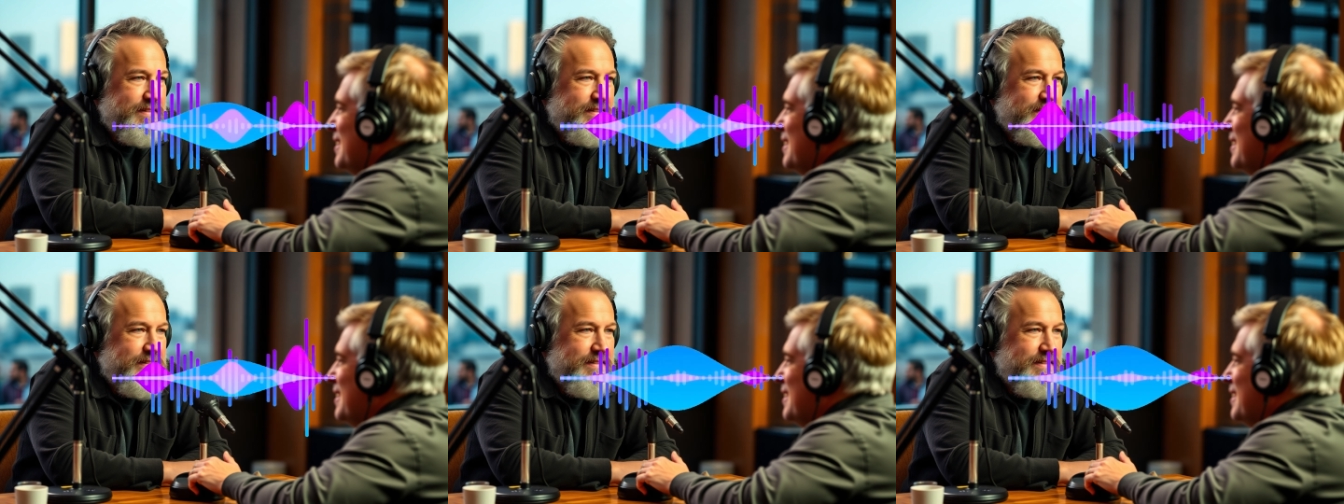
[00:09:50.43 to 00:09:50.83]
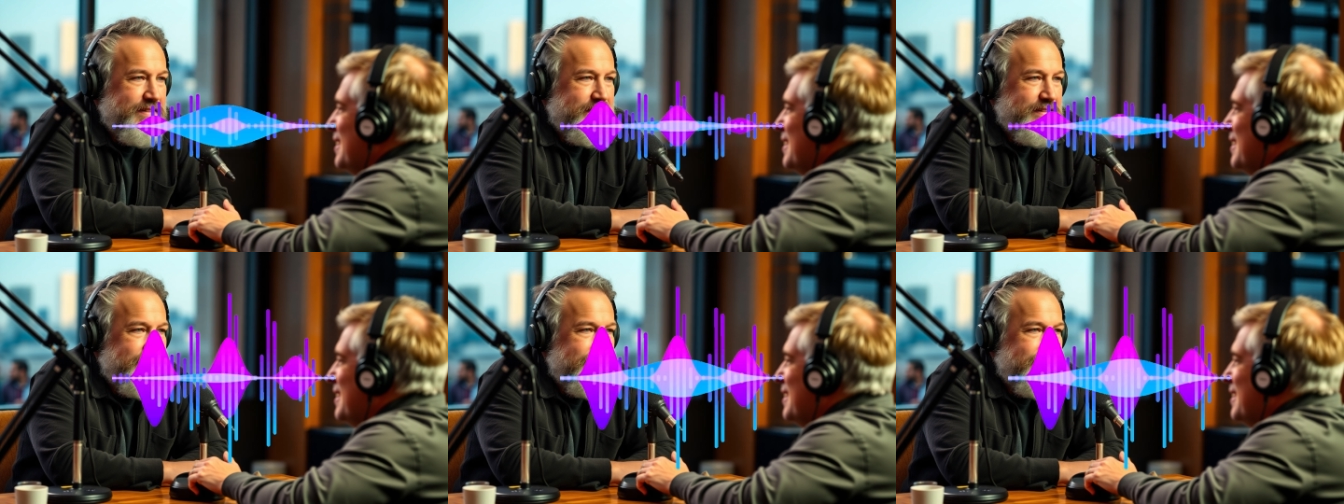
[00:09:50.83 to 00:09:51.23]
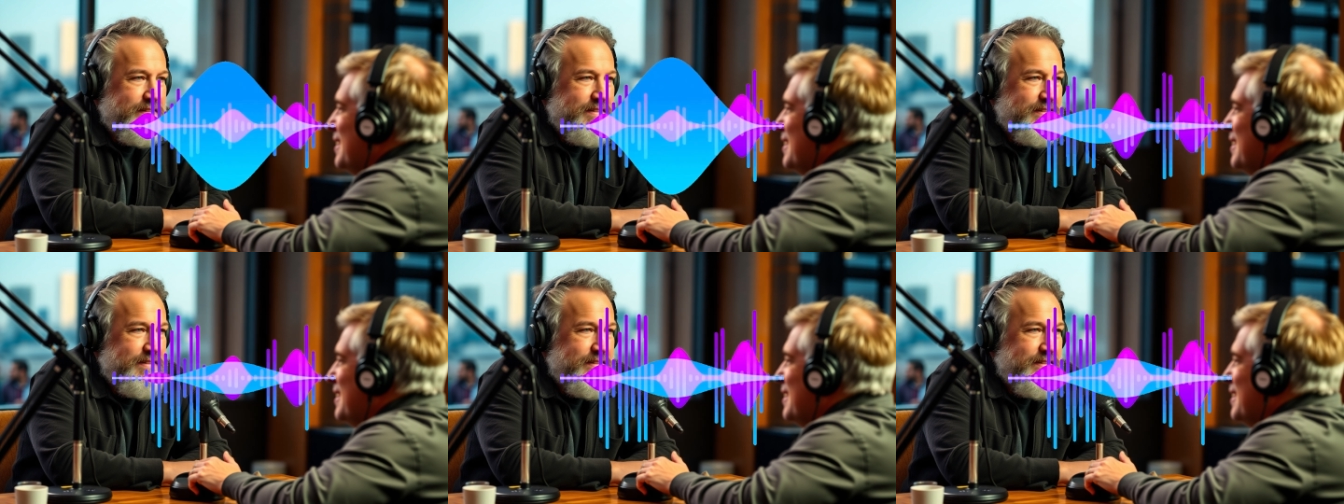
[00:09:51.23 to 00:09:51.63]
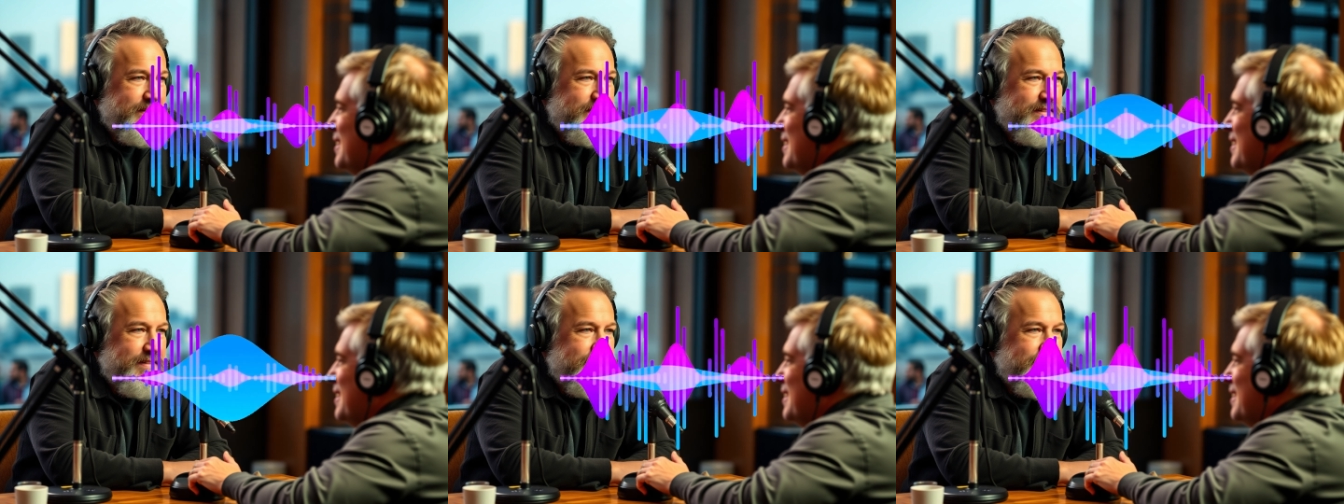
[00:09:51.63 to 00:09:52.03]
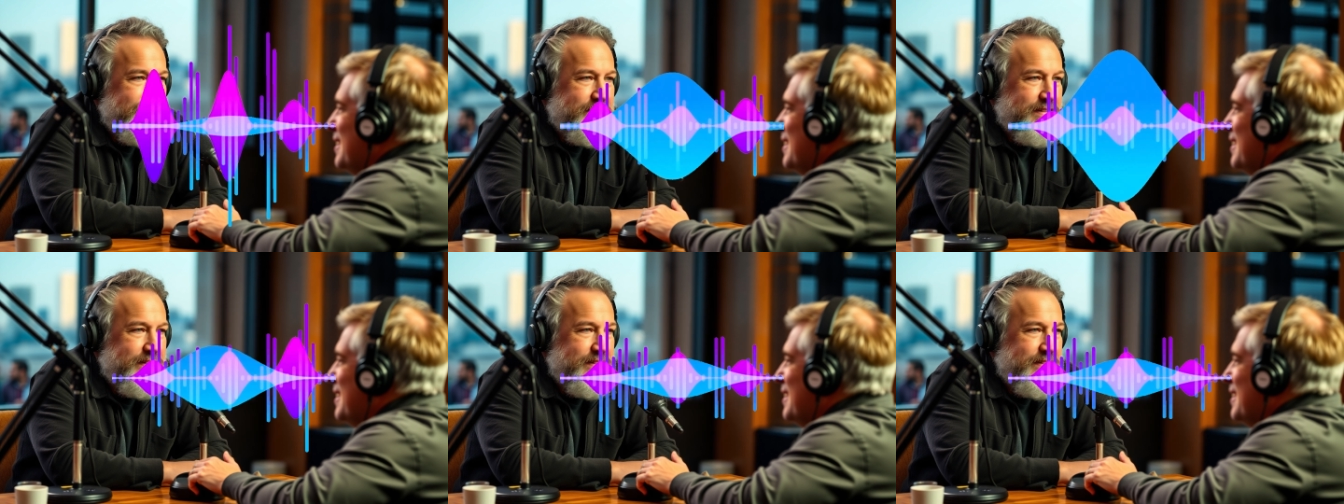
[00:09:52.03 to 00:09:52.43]
And
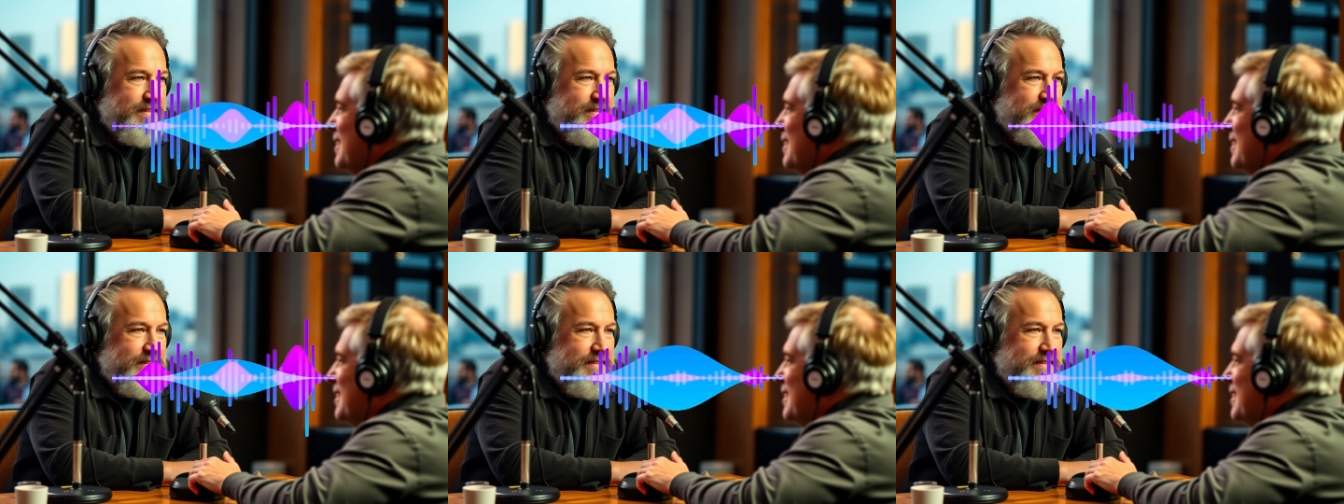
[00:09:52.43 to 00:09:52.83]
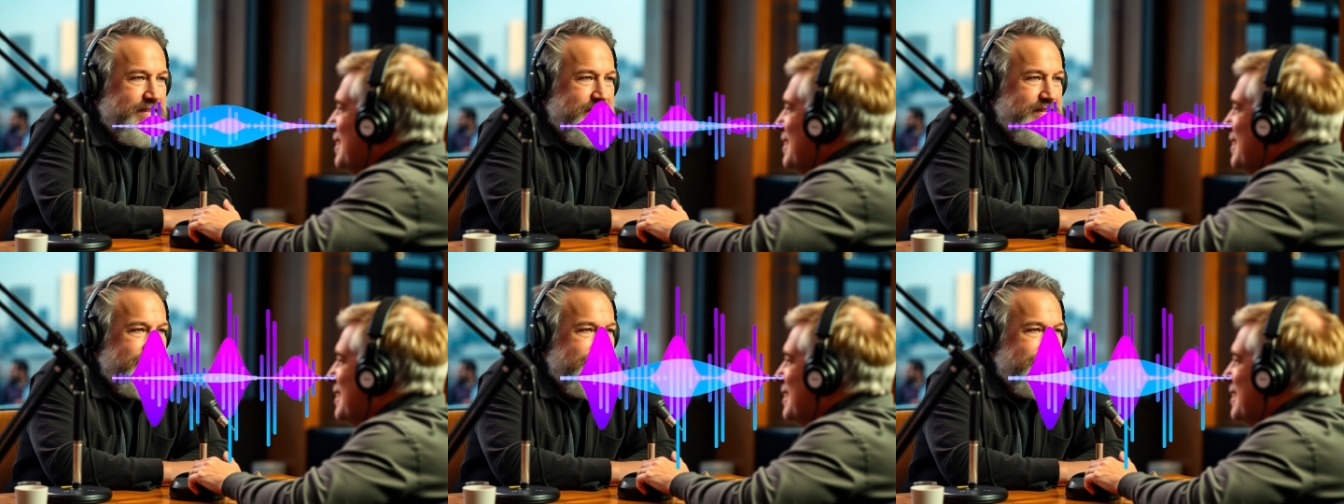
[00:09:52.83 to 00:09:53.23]
he says this amazing line.